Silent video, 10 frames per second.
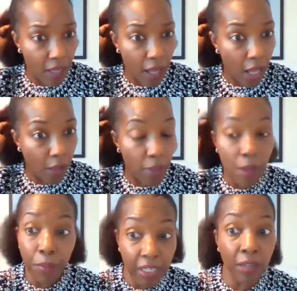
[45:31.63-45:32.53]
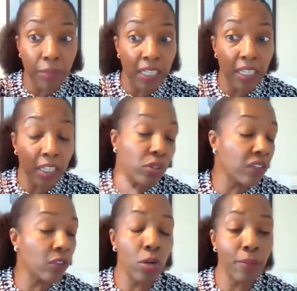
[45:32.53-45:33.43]
Um, but in the beginning, we
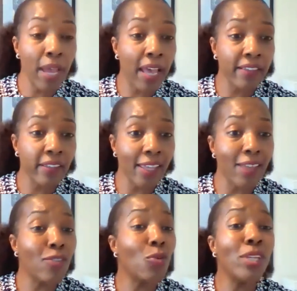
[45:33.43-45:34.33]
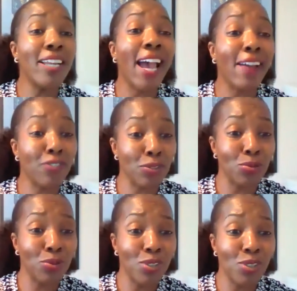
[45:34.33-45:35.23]
still wore masks, even though we didn't have to.
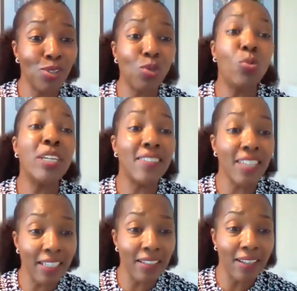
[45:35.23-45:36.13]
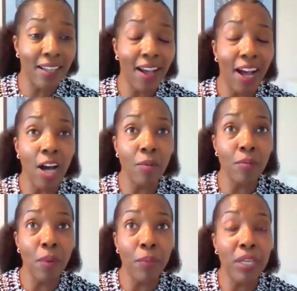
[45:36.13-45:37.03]
We did
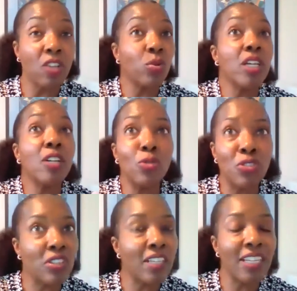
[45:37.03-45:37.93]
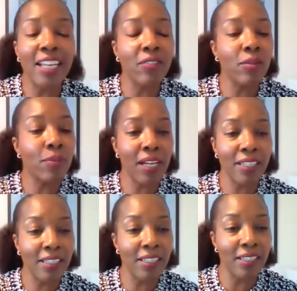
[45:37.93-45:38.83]
um, because we understood that not
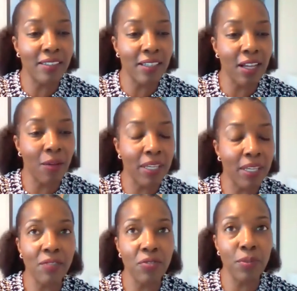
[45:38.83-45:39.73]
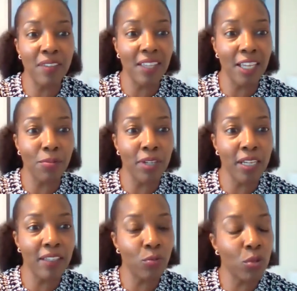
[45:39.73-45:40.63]
everybody is coming at it from the same
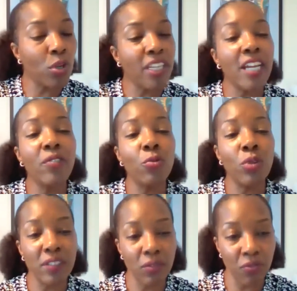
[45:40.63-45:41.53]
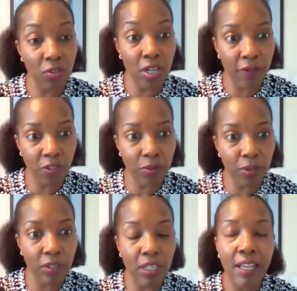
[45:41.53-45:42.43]
place, and we wanted everyone to feel
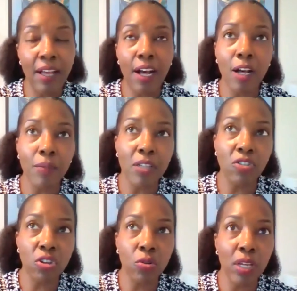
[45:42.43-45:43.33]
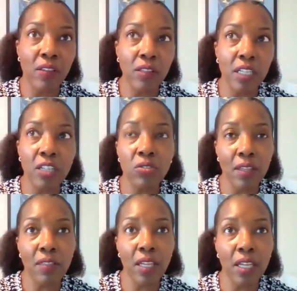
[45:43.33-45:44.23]
comfortable. Um, and so, as leaders,
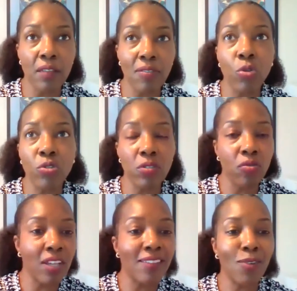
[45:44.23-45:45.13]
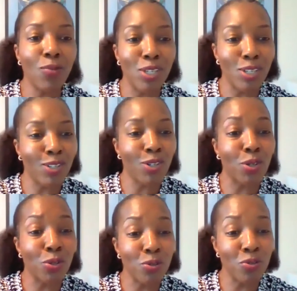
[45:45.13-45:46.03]
I think those are the things that we can
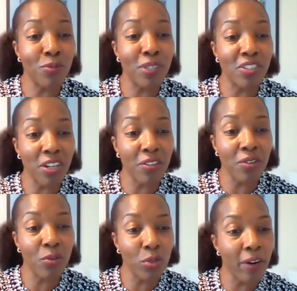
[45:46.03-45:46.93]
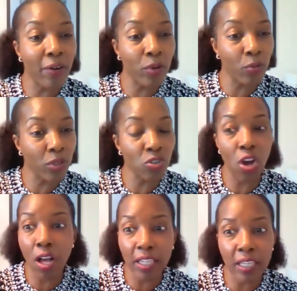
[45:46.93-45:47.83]
learn from each other. And we are when we're
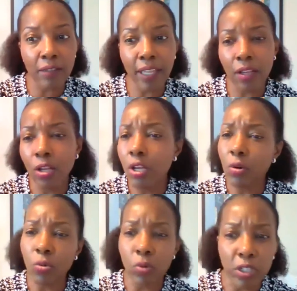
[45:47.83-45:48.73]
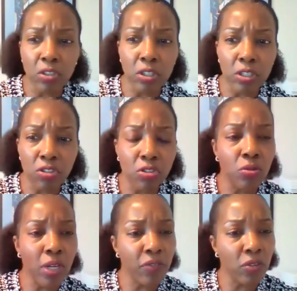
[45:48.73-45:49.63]
talking, like, what are you going to
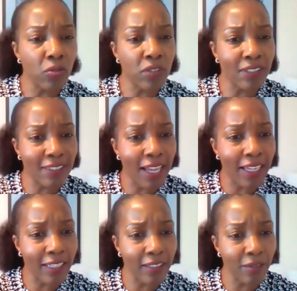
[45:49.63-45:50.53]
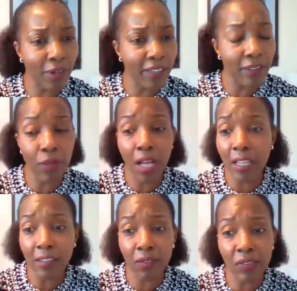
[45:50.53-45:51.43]
do? Have you decided? Right? Some
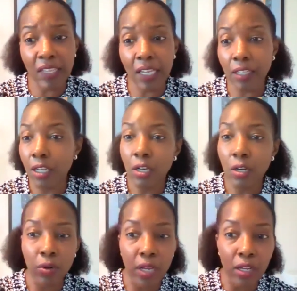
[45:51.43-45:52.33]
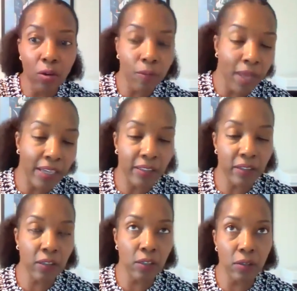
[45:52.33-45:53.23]
colleagues have said, we're not going back
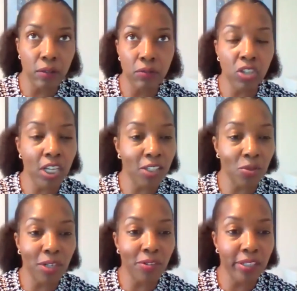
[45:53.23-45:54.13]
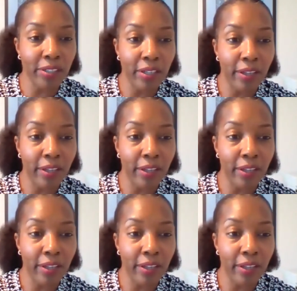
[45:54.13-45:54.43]
until January.